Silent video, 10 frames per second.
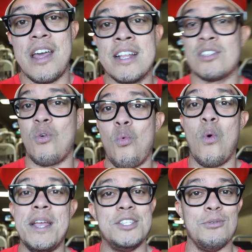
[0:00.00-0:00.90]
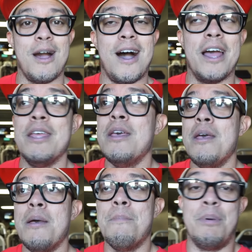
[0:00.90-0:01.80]
that's way too high.
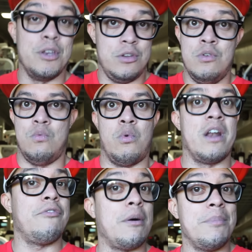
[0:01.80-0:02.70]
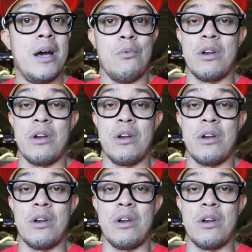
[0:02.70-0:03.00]
But who, what if I'm not?